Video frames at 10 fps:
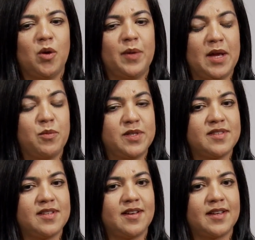when
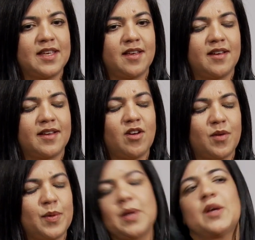
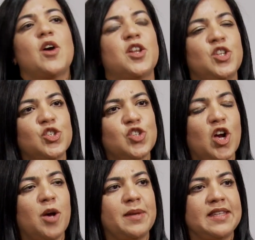I got a new
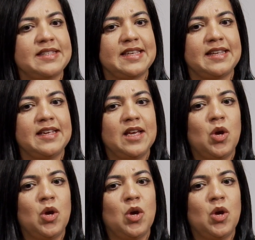job, and they said,